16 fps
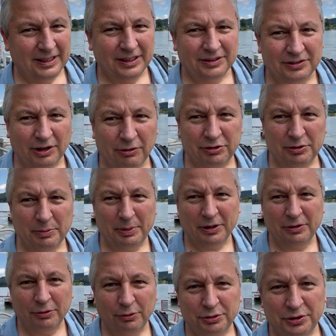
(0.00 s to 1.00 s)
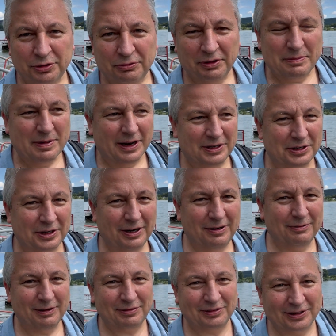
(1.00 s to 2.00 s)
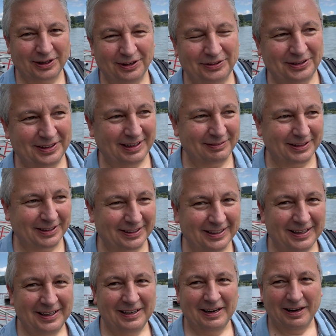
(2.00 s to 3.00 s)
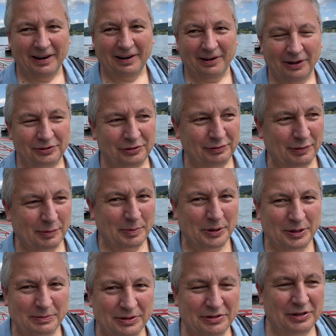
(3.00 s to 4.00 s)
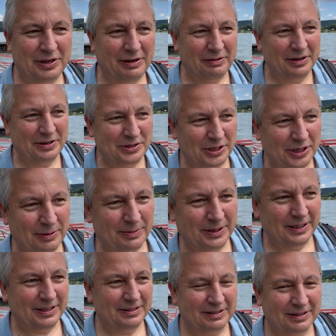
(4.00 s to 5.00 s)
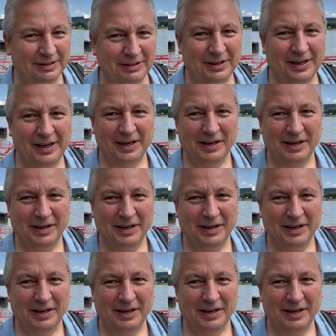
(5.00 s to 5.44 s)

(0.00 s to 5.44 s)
So as a precautionary measure, we've started having lots of appointments here in Germany to